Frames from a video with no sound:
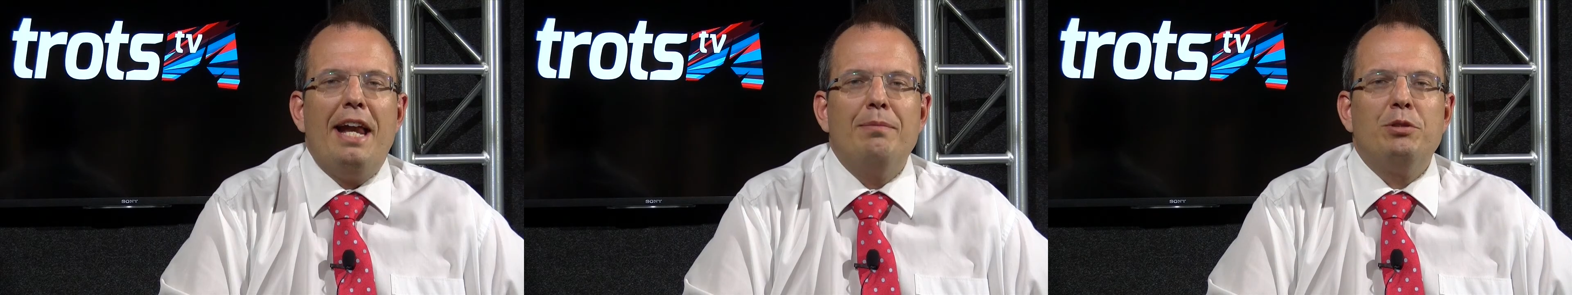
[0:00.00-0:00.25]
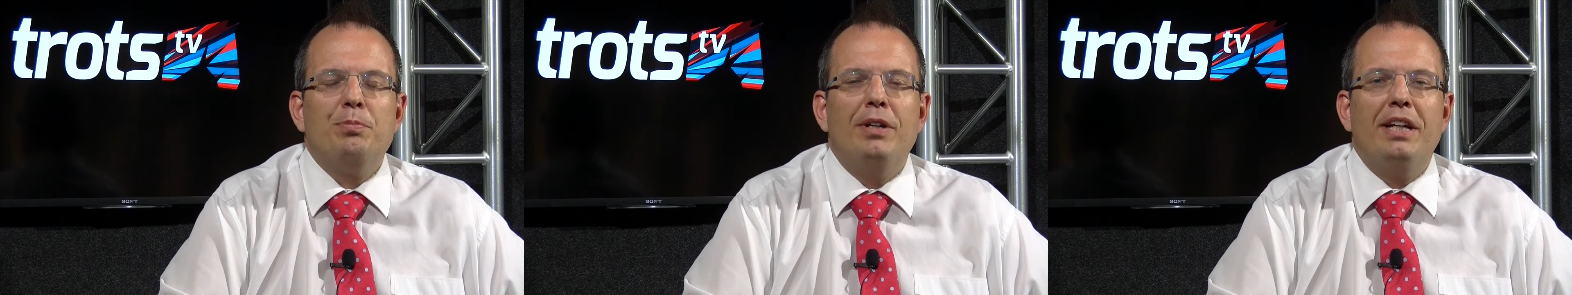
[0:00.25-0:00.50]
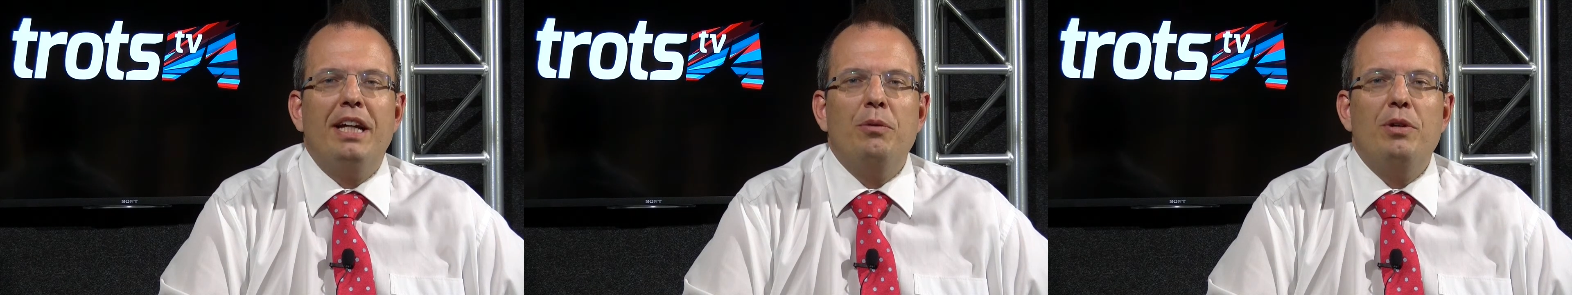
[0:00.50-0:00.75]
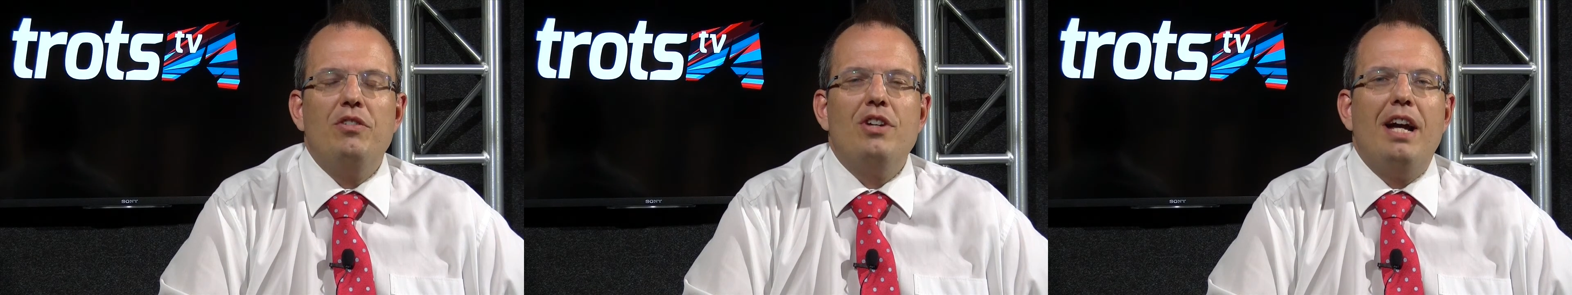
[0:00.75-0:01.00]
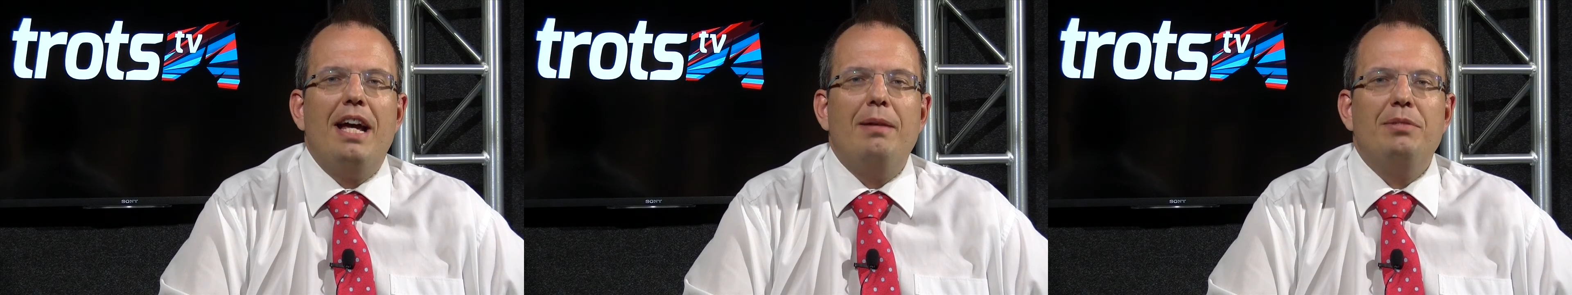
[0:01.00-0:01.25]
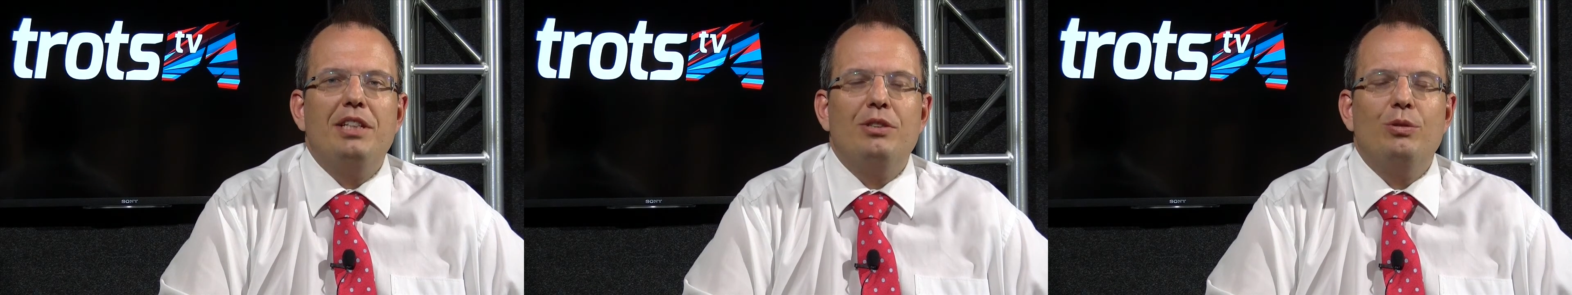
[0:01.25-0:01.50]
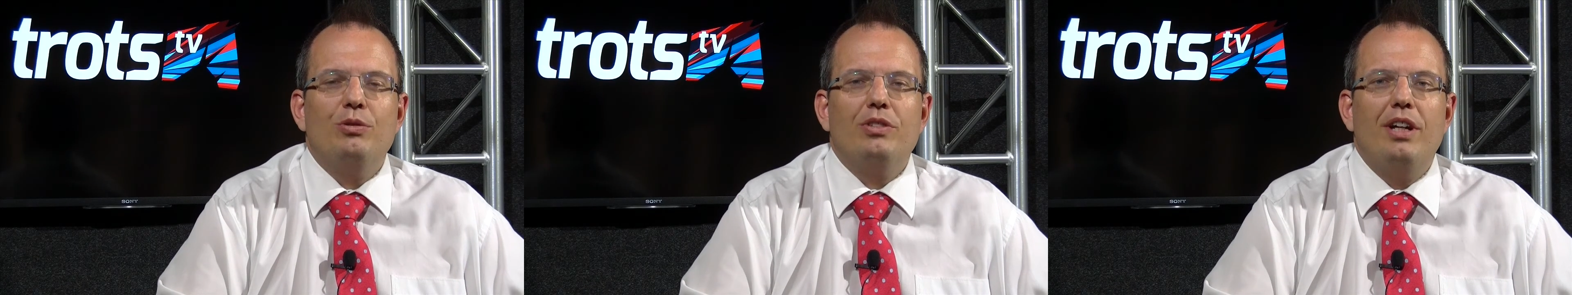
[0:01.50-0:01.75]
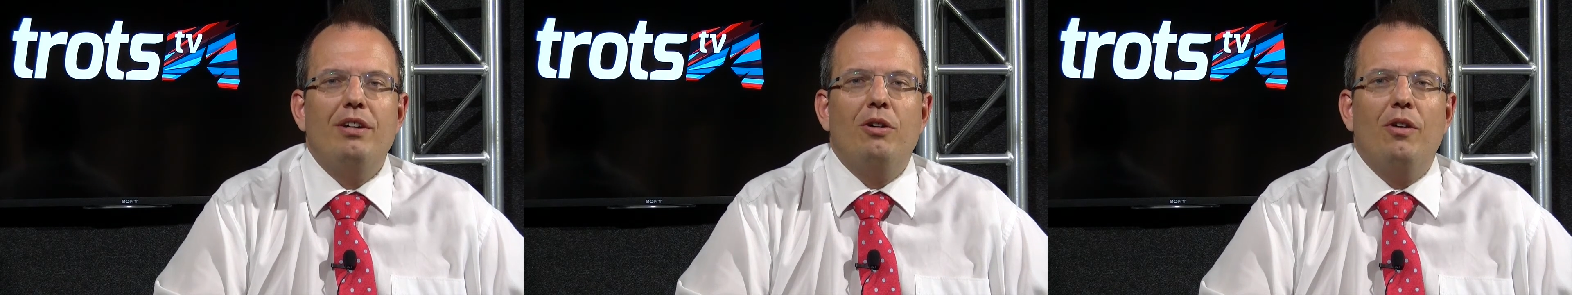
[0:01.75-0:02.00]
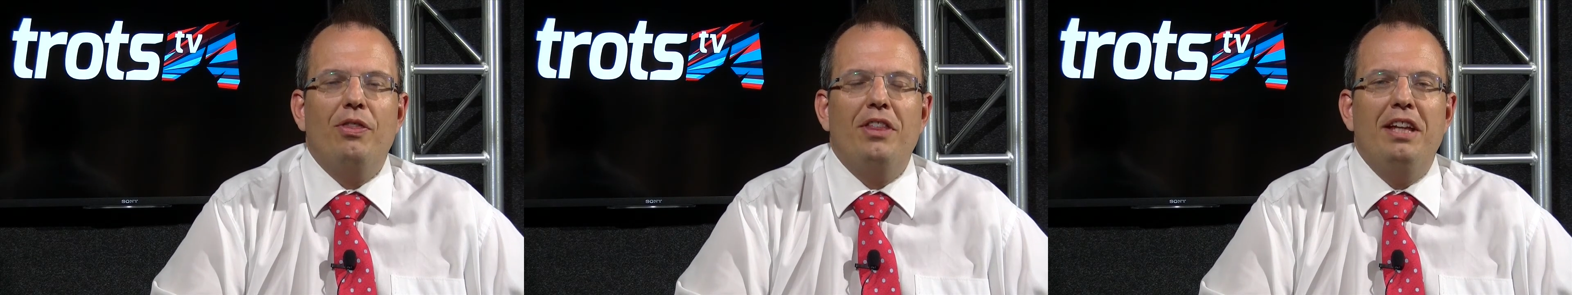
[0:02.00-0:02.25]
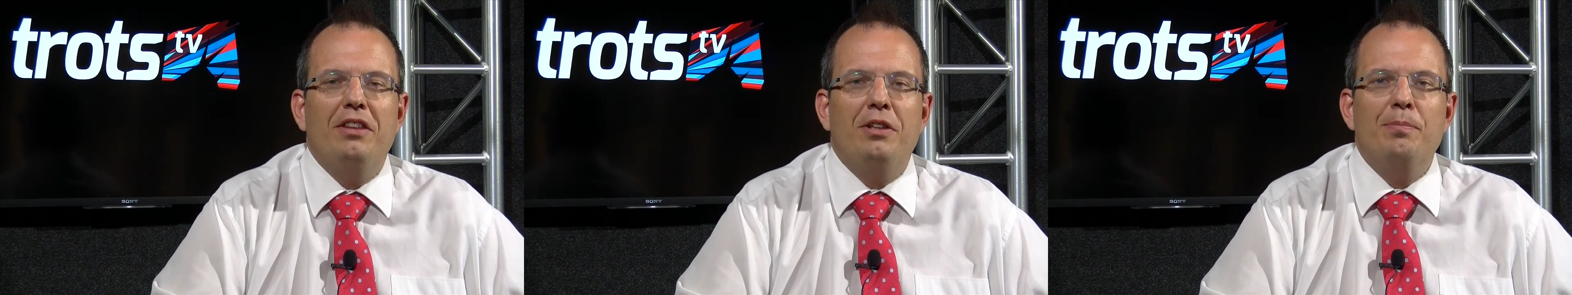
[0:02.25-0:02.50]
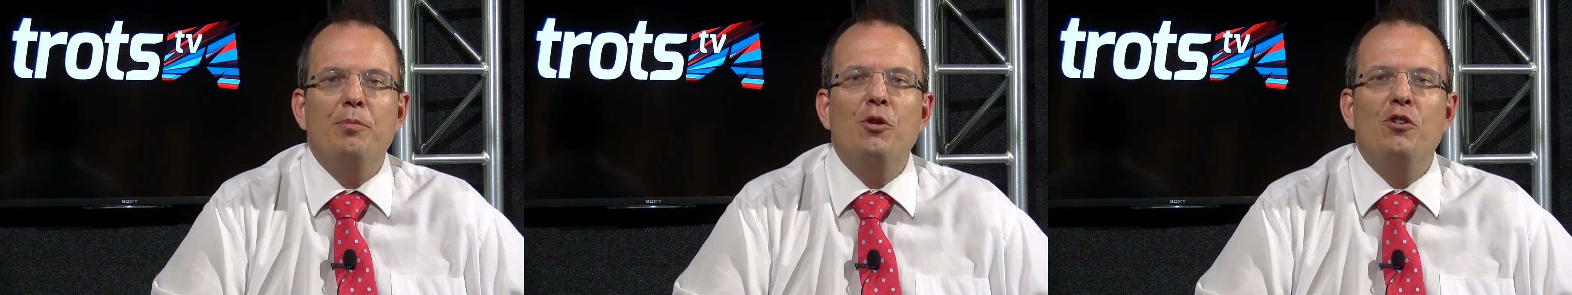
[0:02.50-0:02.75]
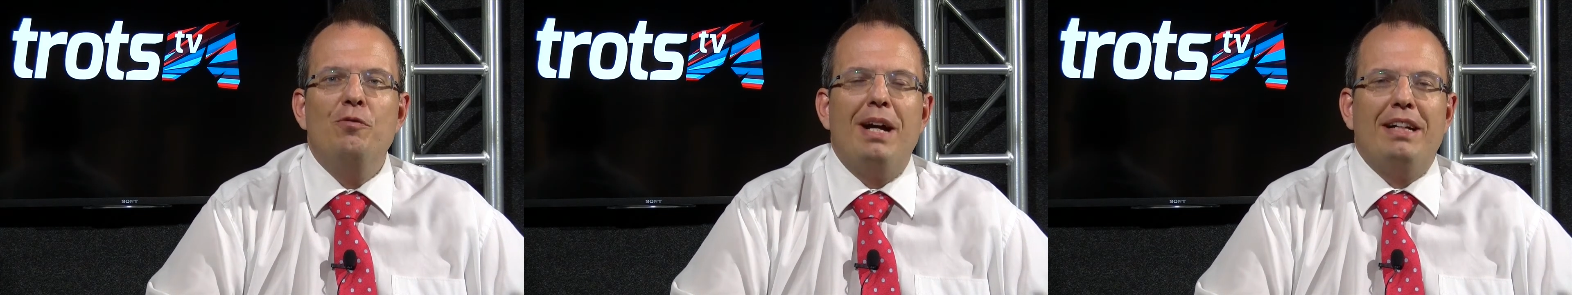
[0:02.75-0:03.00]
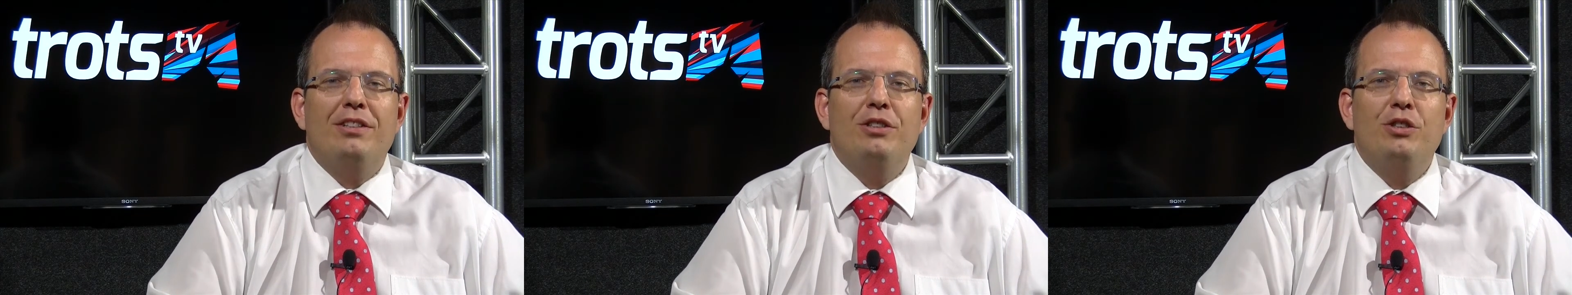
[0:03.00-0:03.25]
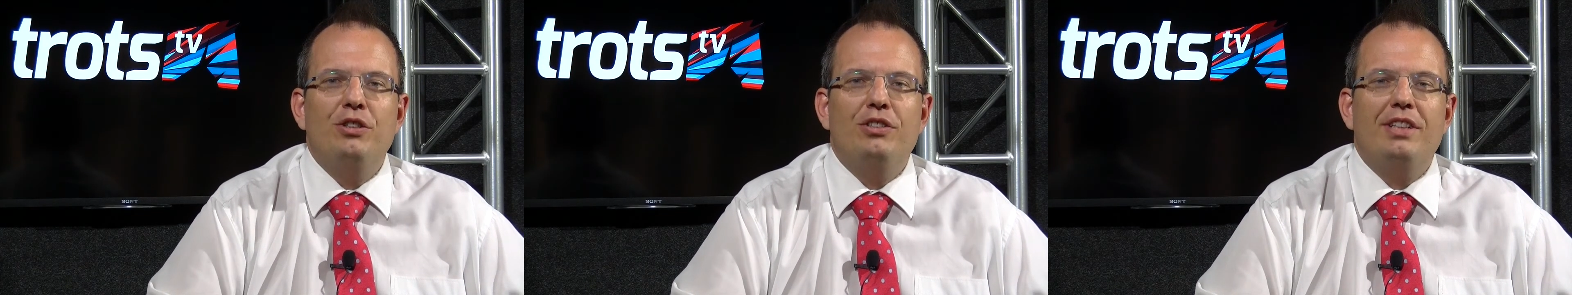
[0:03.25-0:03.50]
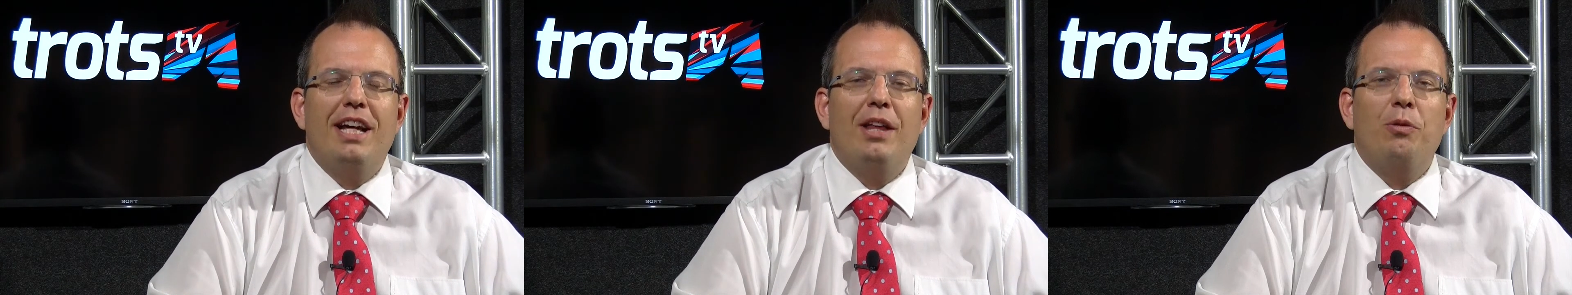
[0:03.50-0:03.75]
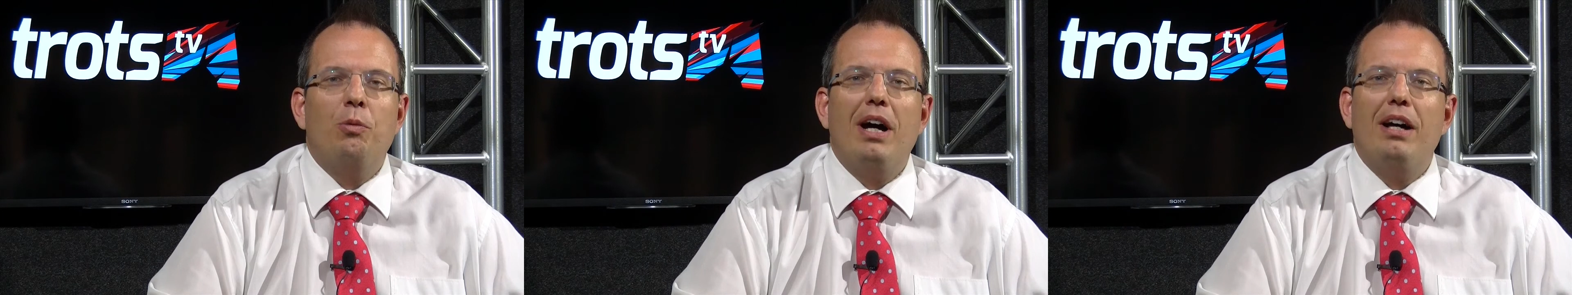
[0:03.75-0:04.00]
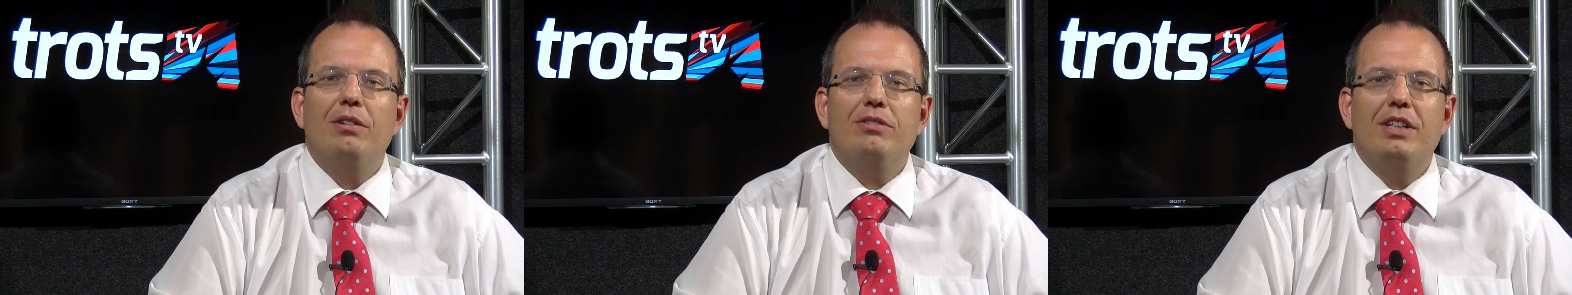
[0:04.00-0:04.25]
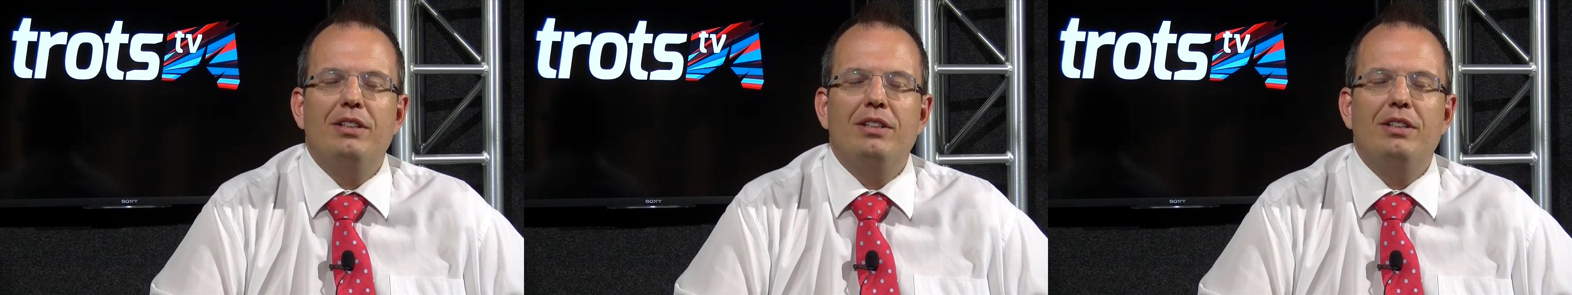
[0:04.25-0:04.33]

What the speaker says: Adam, speaking with James, he's also got the move back to New South Wales.